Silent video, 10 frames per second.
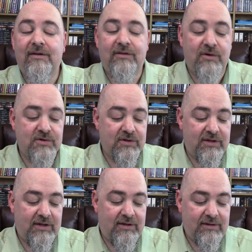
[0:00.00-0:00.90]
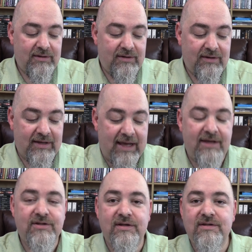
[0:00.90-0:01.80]
Those are the
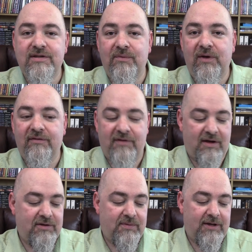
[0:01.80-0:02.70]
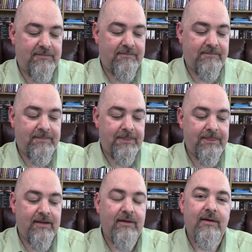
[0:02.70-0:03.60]
negations that we evaluate.
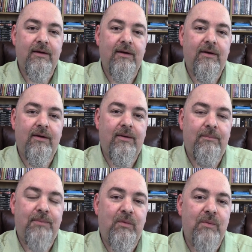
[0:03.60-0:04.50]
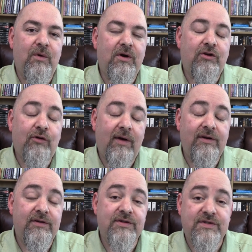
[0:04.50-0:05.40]
But when we're trying
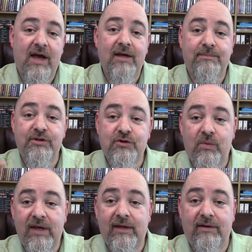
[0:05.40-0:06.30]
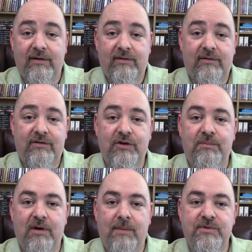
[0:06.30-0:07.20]
to decide between two
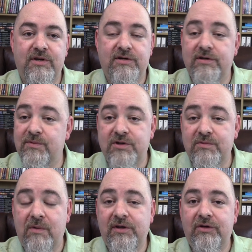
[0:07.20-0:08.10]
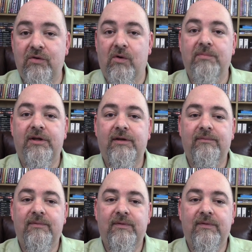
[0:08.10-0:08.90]
propositions, which is what we do normally,